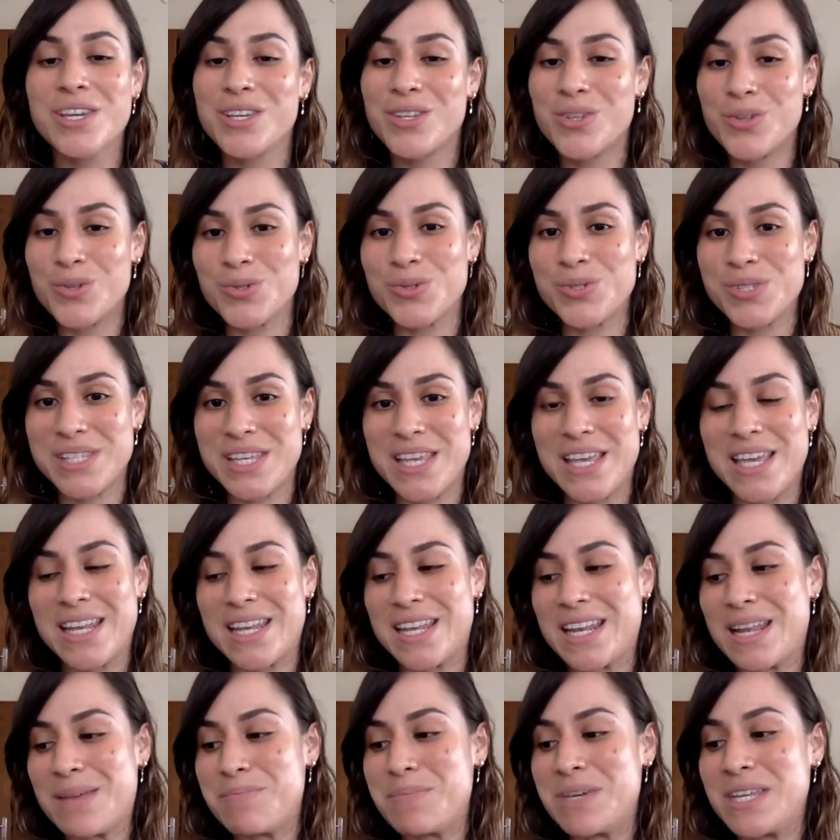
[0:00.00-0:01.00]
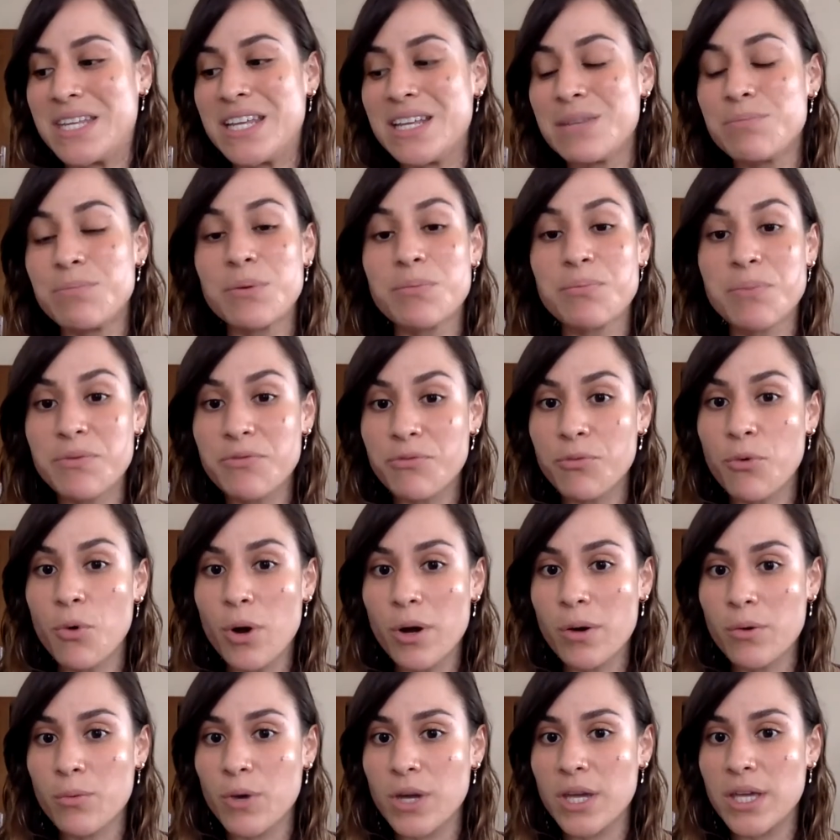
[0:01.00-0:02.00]
You'll see it in a minute. But
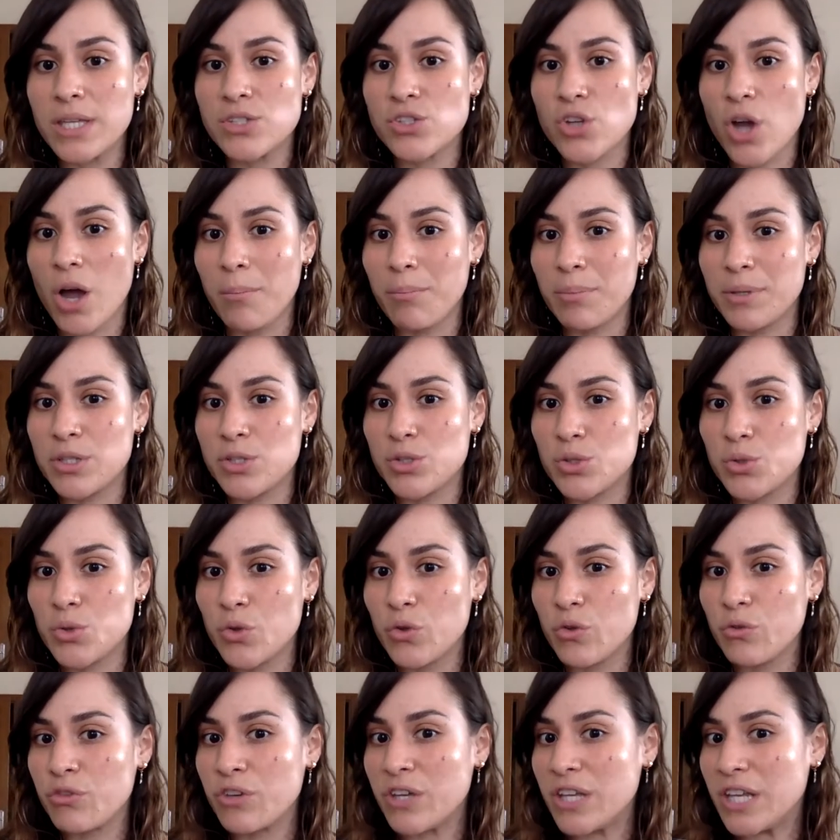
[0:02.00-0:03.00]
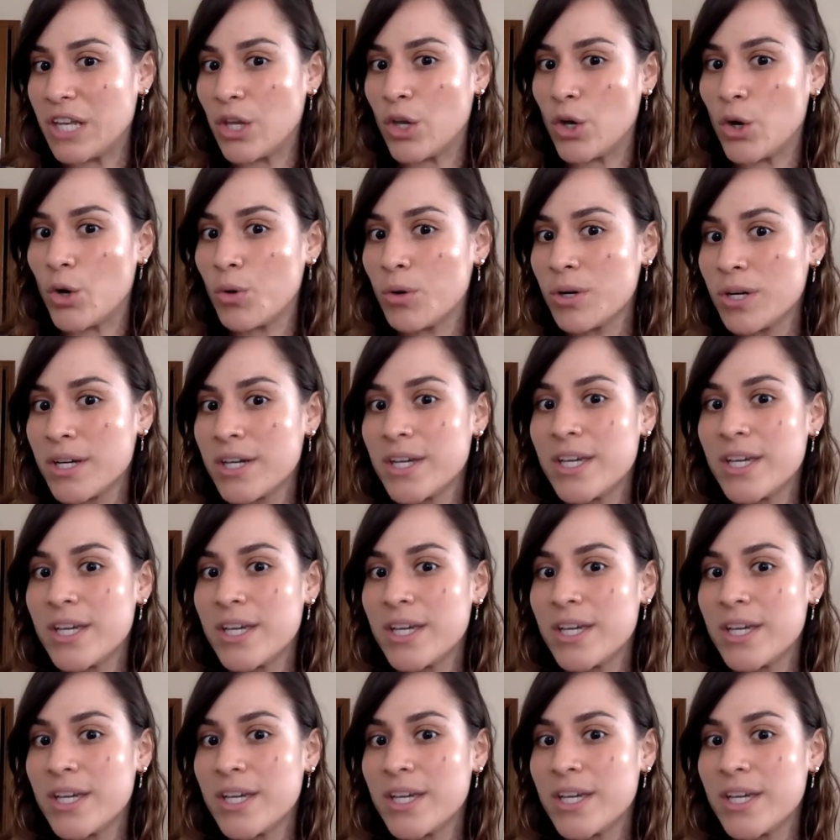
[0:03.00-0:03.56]
before we jump into the video,